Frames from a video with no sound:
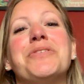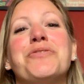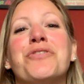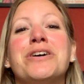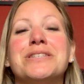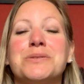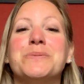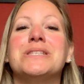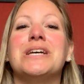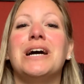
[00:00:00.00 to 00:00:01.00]
France
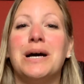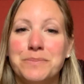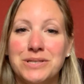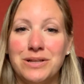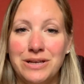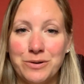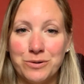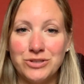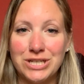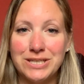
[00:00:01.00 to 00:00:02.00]
was absolutely
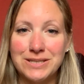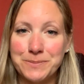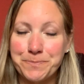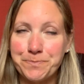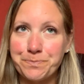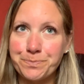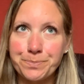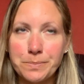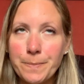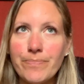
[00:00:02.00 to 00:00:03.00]
gorgeous.
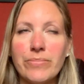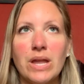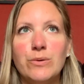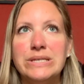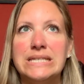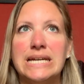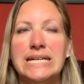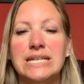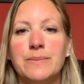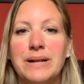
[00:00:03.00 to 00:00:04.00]
We
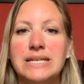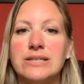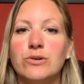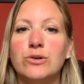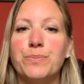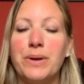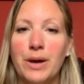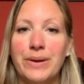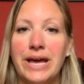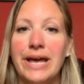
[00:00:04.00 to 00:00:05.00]
stayed in a place called
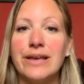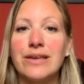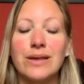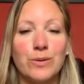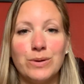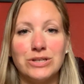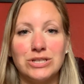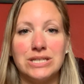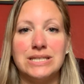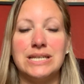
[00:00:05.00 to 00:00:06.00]
Ploenec,
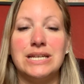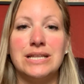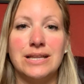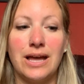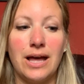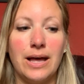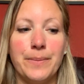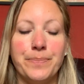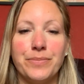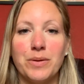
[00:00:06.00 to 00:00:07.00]
which is in
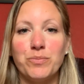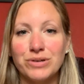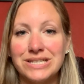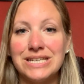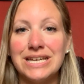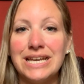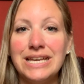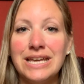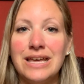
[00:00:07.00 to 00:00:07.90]
Brittany,